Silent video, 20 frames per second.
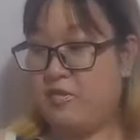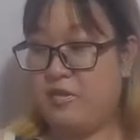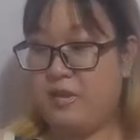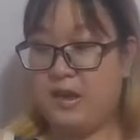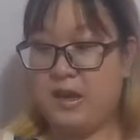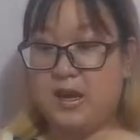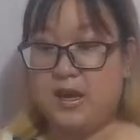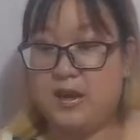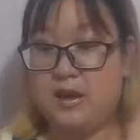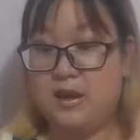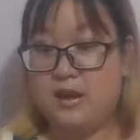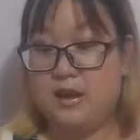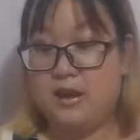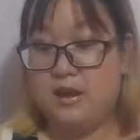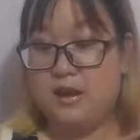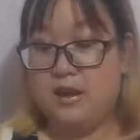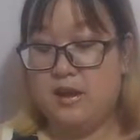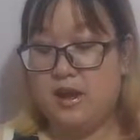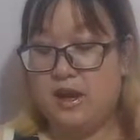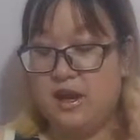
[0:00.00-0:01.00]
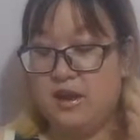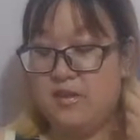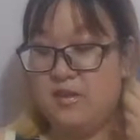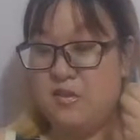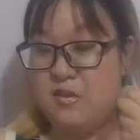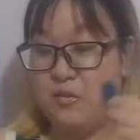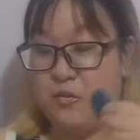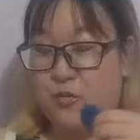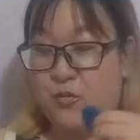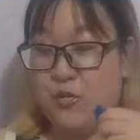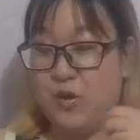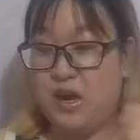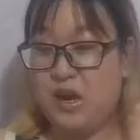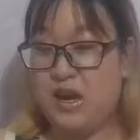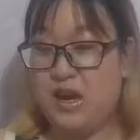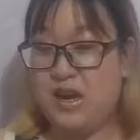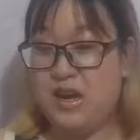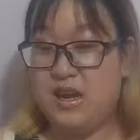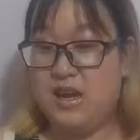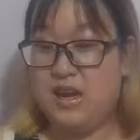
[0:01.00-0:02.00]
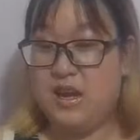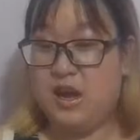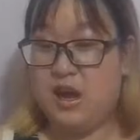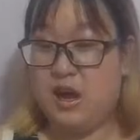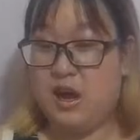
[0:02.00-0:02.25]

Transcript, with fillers: like Innisfree,